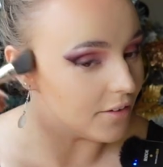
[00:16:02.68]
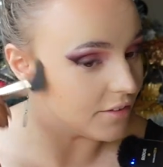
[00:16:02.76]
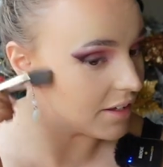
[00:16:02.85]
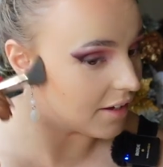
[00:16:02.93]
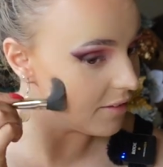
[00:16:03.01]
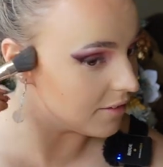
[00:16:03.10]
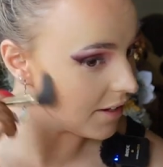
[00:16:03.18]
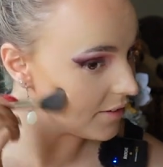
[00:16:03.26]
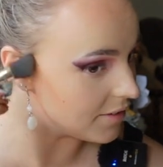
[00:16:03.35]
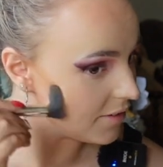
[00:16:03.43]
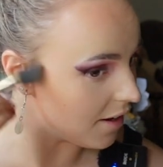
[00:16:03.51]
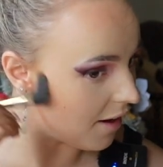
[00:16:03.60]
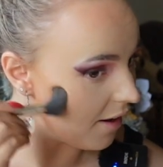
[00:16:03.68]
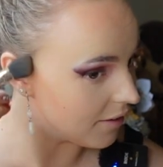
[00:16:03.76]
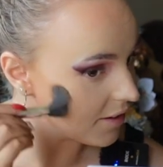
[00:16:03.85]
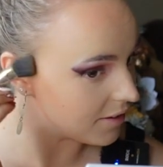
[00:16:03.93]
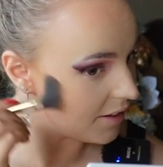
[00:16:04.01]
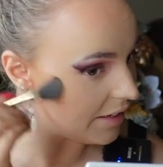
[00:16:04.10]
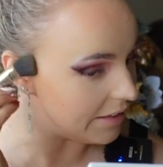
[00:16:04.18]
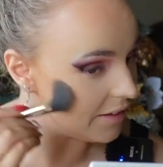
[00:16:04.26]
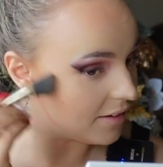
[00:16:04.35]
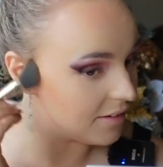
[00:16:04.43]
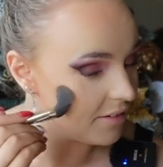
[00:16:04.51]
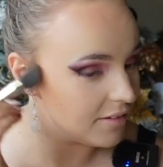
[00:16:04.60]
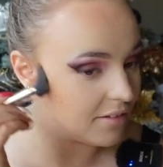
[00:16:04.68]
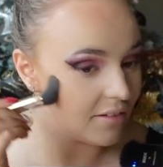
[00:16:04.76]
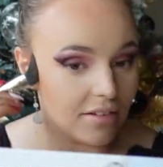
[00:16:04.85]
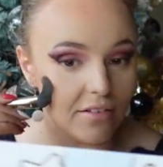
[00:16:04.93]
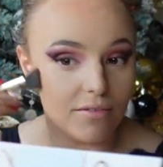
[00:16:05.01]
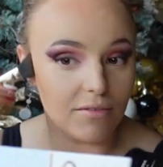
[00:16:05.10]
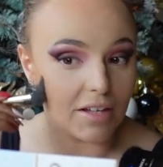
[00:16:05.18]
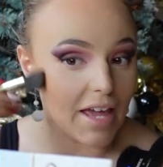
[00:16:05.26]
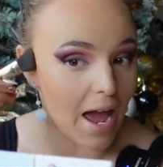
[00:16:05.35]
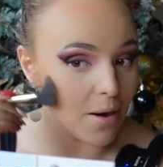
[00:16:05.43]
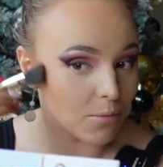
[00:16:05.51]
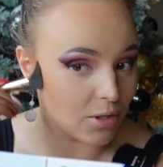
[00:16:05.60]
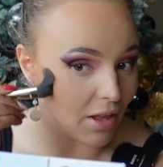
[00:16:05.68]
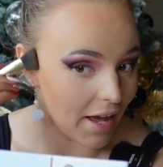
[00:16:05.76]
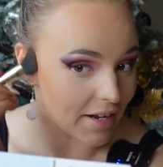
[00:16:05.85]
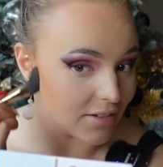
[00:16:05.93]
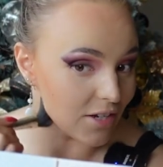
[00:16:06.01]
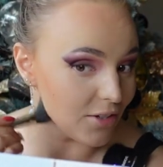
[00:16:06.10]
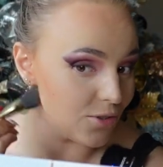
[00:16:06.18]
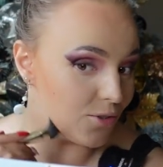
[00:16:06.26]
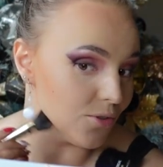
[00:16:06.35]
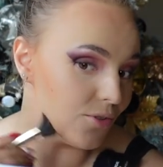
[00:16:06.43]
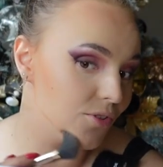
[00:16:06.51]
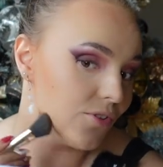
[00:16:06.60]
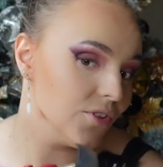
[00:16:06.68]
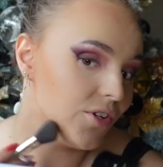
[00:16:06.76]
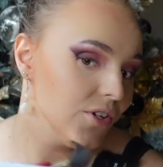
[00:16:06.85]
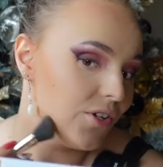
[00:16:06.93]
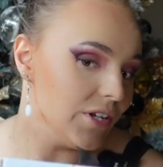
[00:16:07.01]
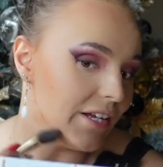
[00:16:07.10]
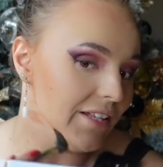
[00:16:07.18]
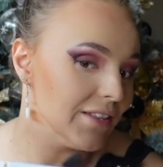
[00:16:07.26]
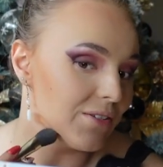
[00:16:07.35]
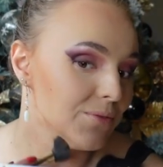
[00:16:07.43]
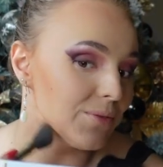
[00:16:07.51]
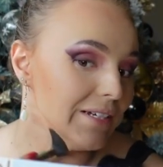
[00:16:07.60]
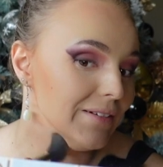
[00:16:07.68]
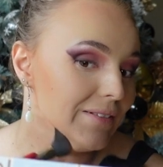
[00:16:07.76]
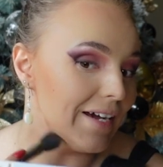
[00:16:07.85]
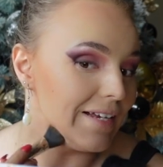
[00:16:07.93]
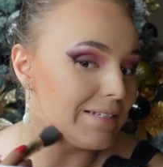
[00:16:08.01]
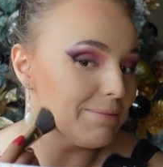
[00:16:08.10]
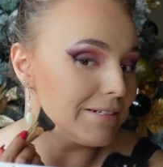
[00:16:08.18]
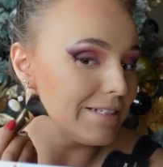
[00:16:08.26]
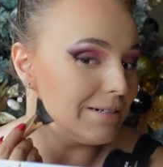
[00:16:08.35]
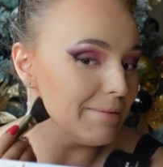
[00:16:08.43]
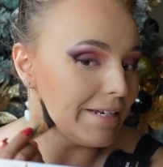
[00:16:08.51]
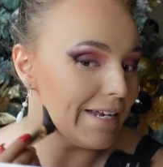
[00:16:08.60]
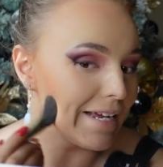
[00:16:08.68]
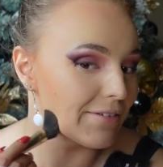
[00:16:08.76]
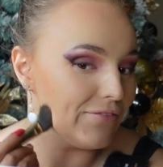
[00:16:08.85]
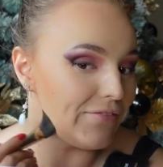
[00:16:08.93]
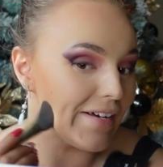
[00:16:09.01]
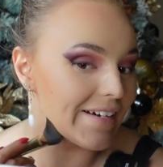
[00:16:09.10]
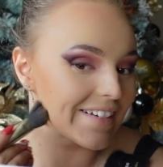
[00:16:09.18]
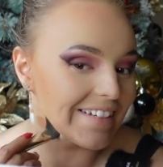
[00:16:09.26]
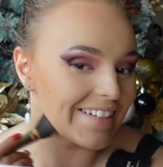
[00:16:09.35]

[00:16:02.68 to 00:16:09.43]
don't think I look as dark in the camera light as I do in the real light, especially on my neck. Fuck.